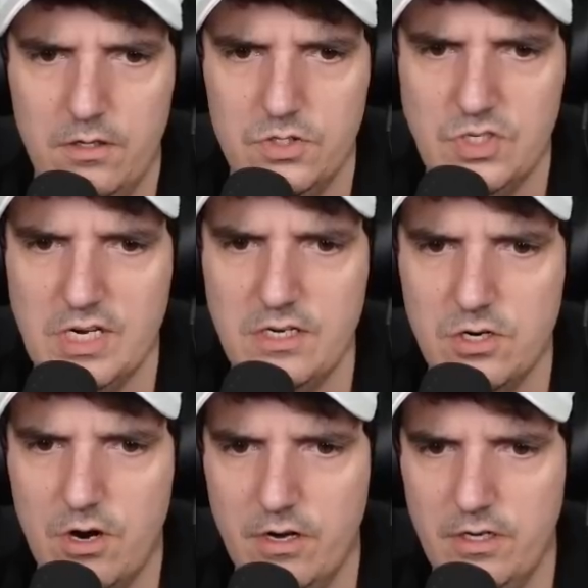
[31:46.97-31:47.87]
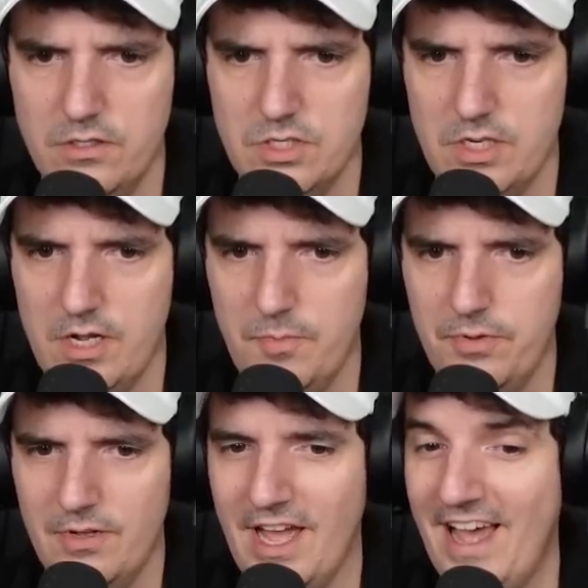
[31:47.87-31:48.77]
Steady targeting snipe.
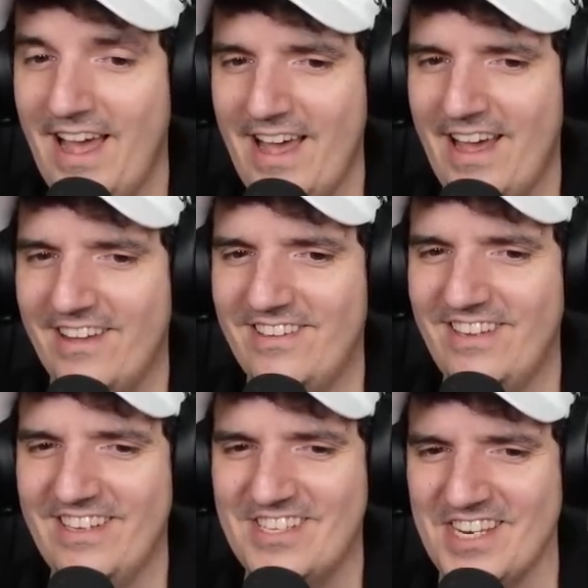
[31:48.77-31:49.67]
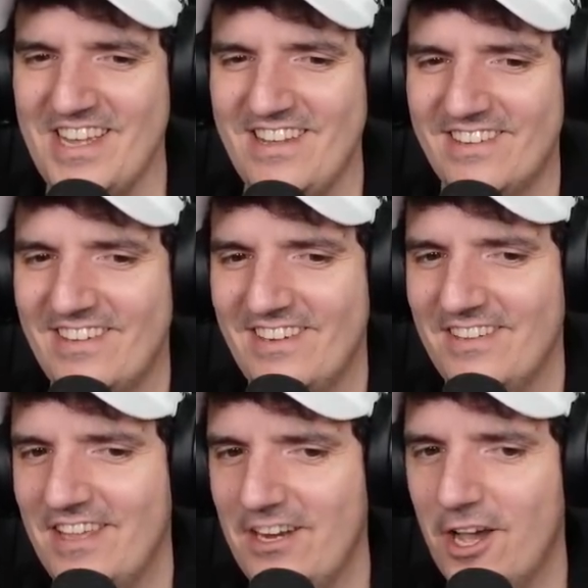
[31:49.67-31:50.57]
Ha-ha! See?
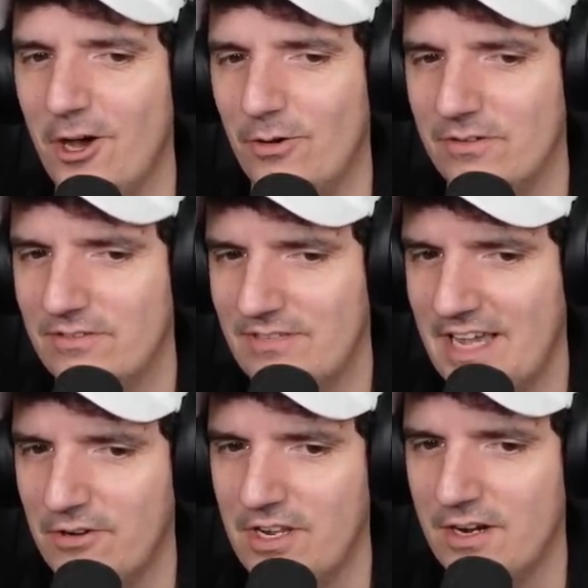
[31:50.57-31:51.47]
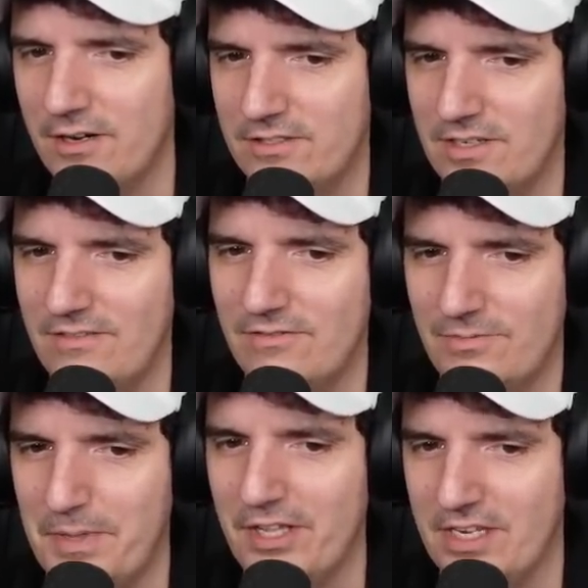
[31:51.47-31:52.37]
They know down here to
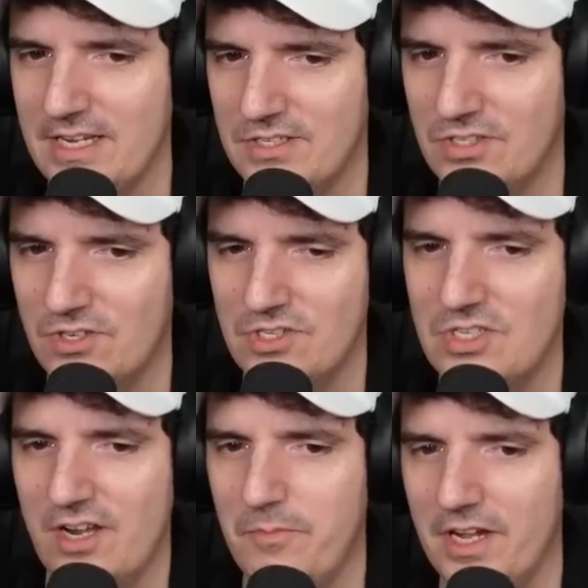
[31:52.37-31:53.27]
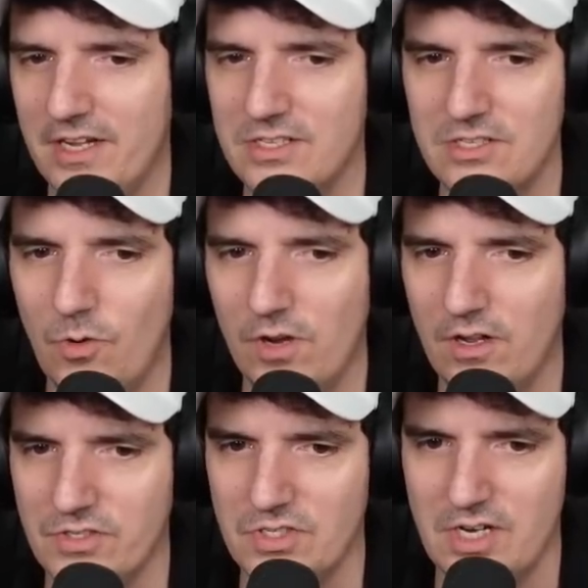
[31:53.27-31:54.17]
be like, yes, it's snipe, guys. No one
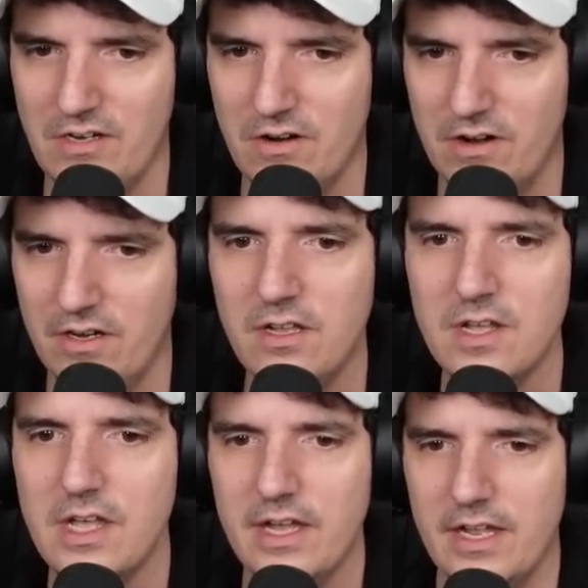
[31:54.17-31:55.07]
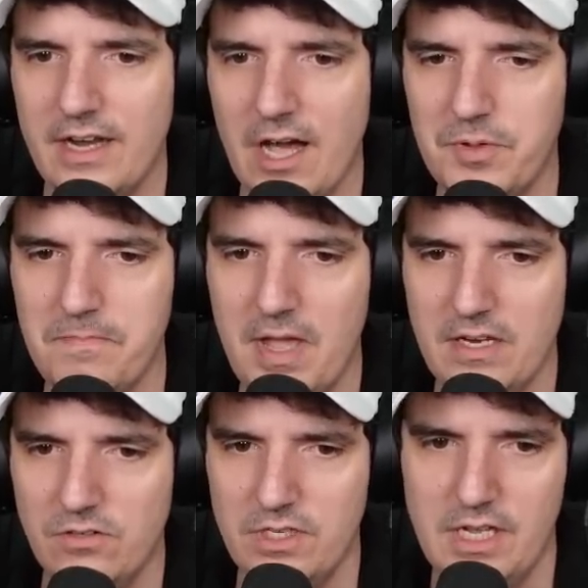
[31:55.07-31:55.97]
calls it steady targeting. Can now be
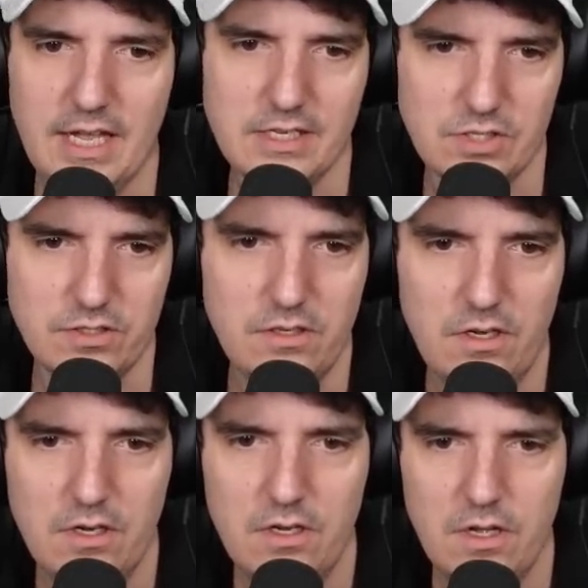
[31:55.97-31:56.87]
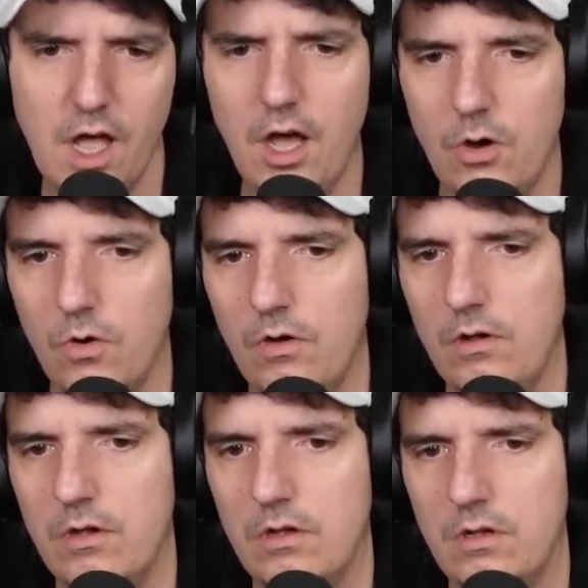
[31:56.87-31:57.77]
manually canceled. Oh!
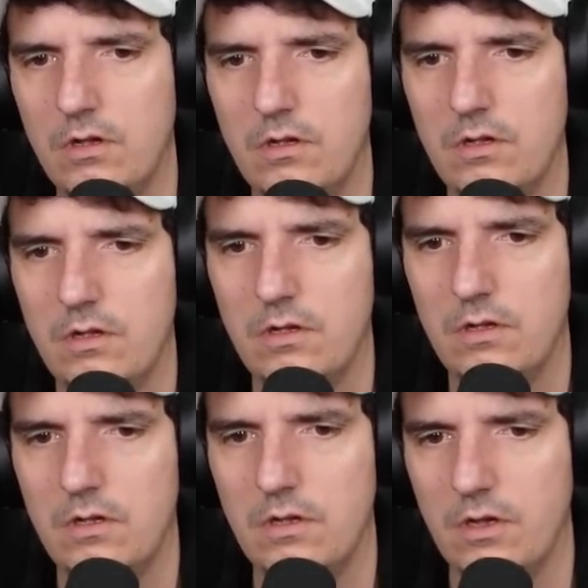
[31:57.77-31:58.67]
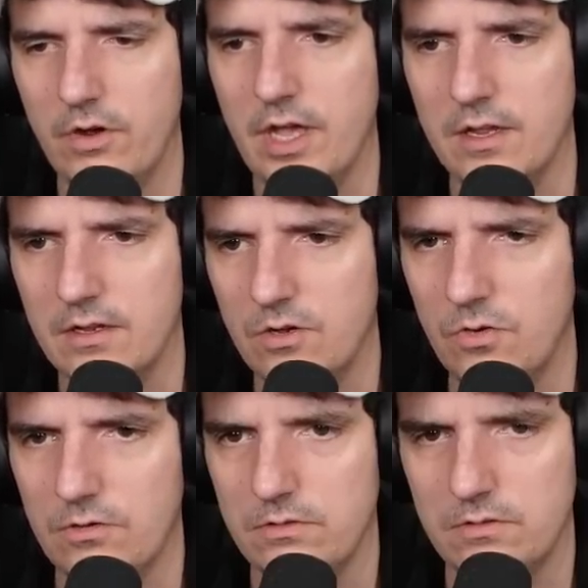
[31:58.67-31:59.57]
Okay,
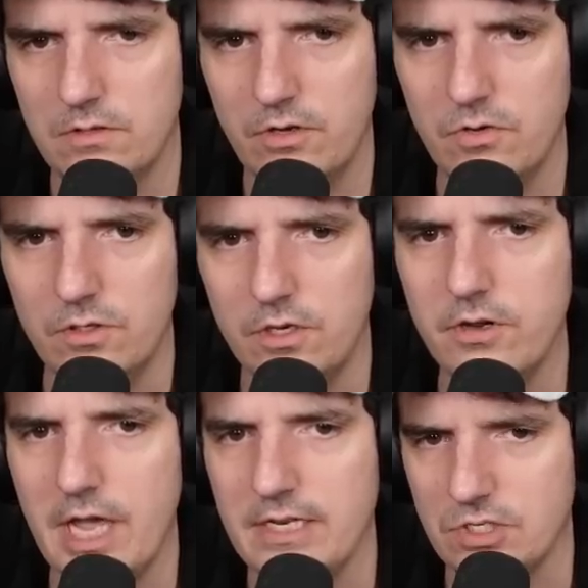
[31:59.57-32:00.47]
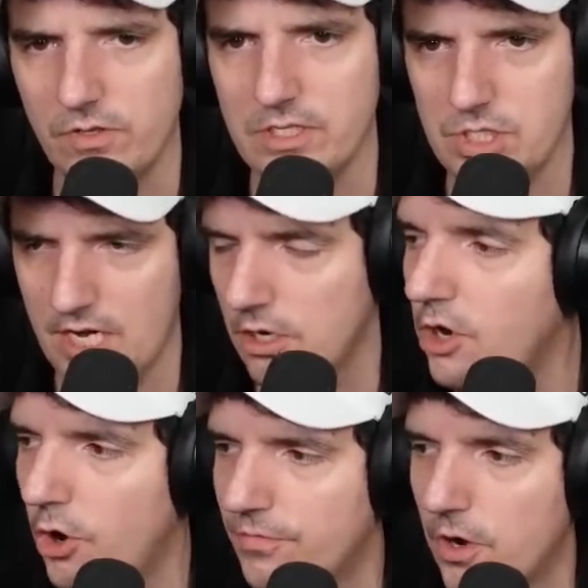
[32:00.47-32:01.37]
cool. Cool. Okay, so let's take an
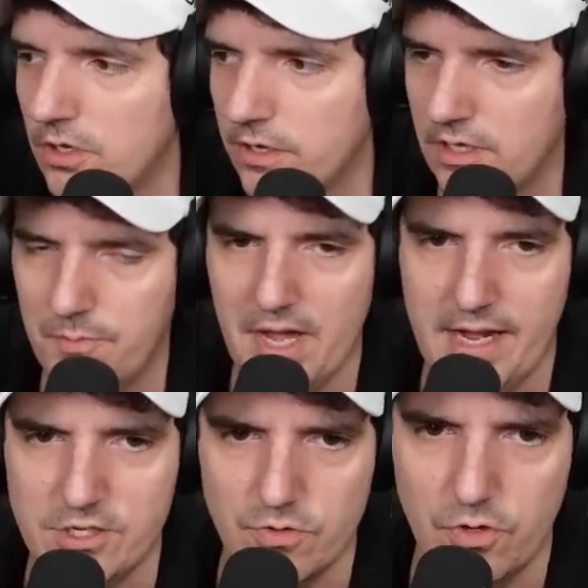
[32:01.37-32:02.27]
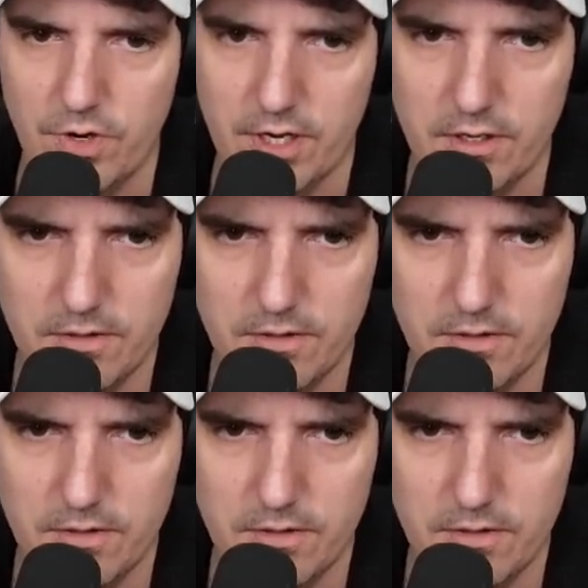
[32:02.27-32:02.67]
overall look at the patch real quick.